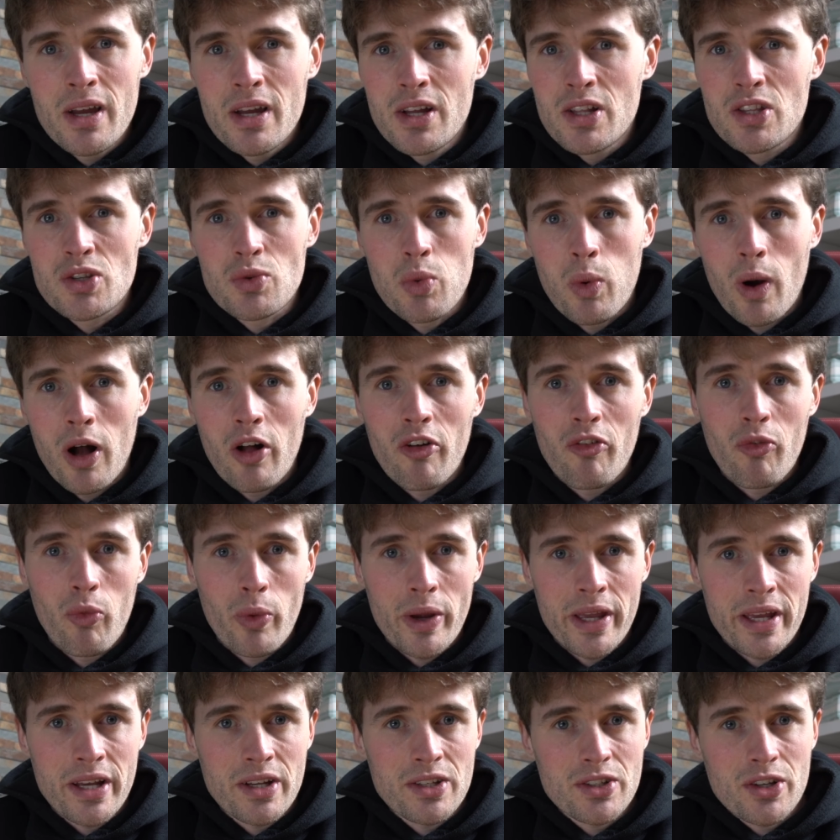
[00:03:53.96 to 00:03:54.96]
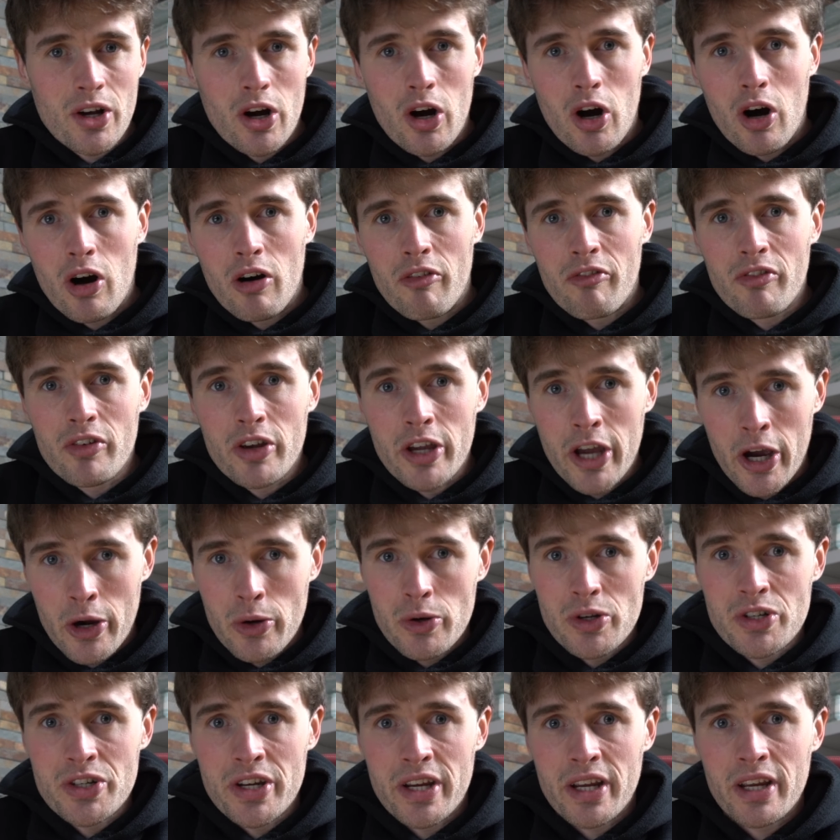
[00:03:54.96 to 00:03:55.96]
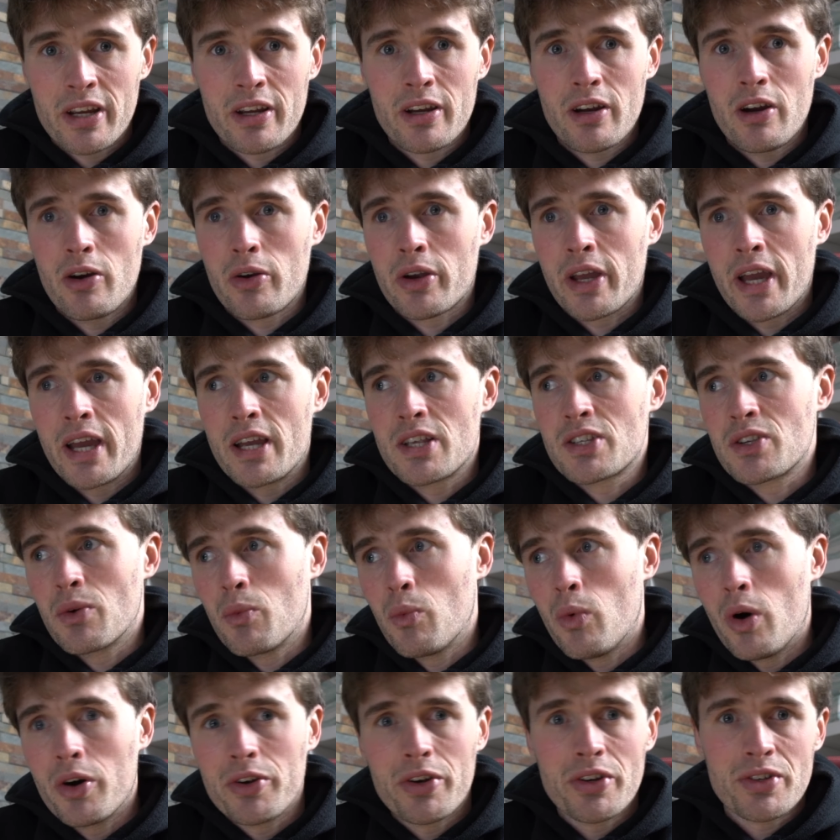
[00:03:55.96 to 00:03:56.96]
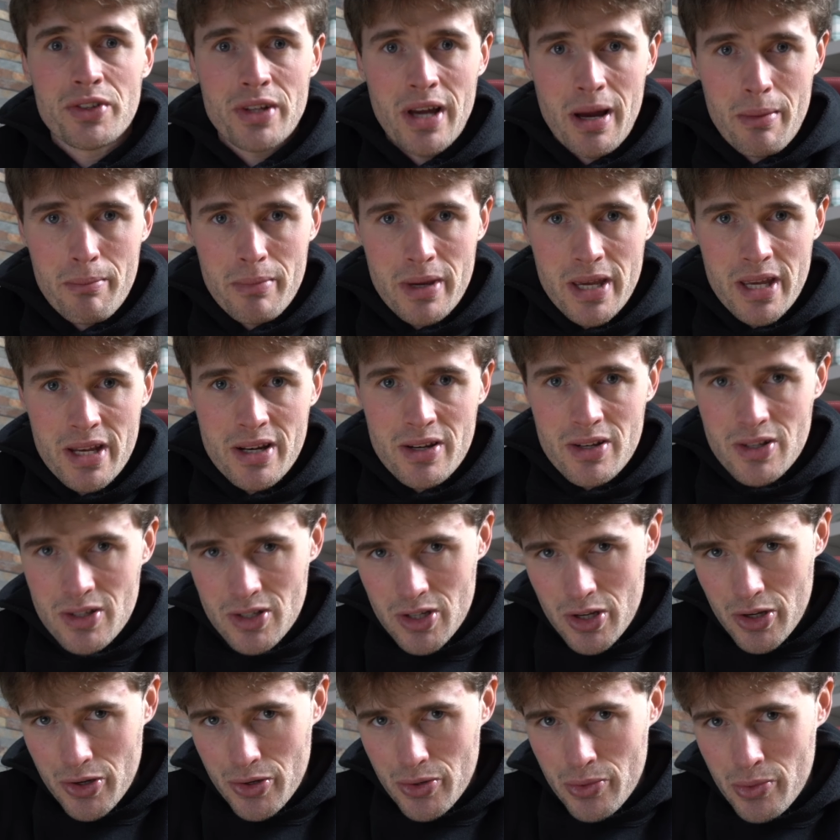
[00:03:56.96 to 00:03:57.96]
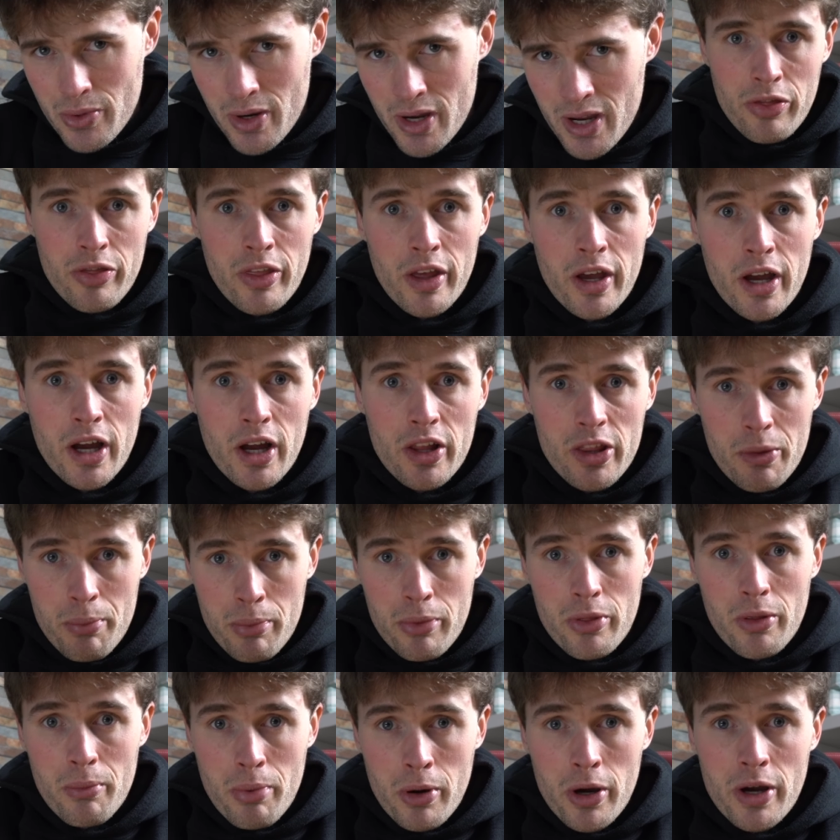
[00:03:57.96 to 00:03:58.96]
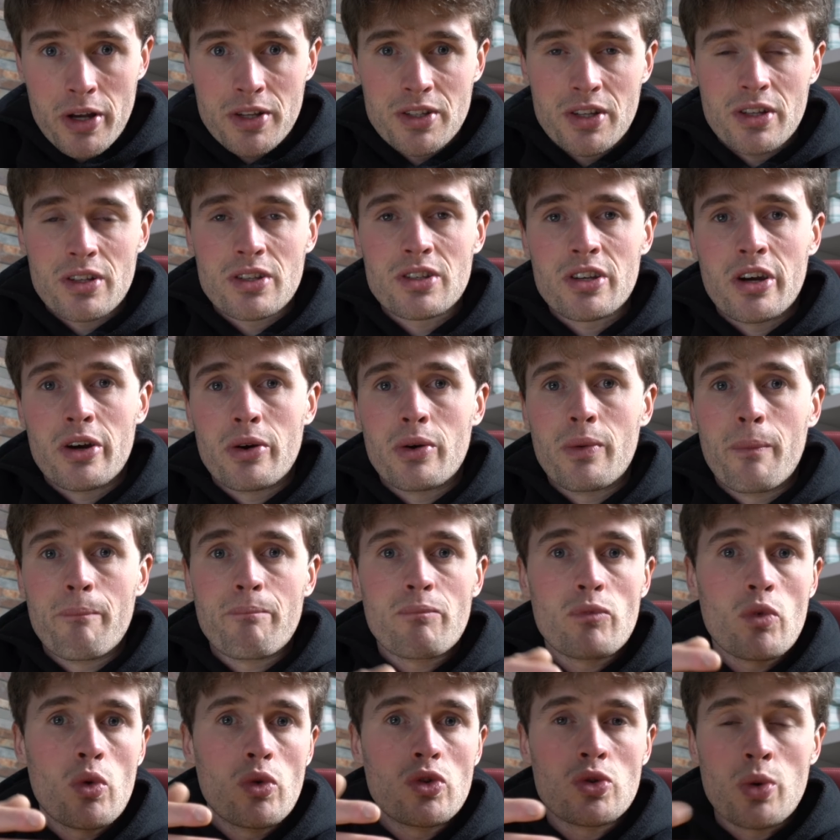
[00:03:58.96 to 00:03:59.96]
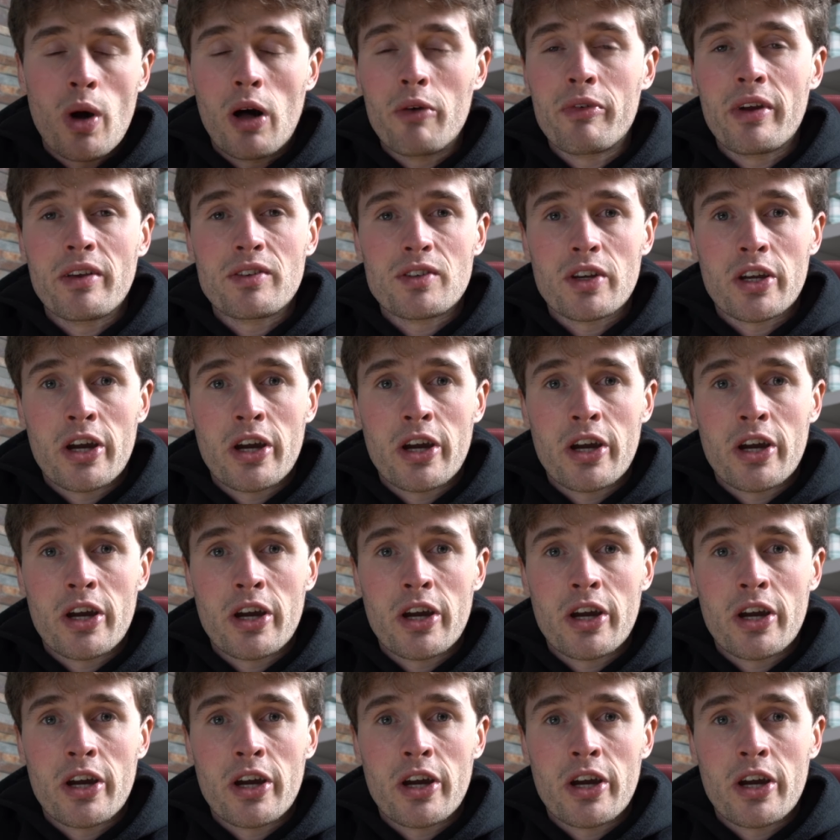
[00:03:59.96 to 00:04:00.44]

12 weeks of coaching. Okay, so what does that mean to the person? So 12 weeks of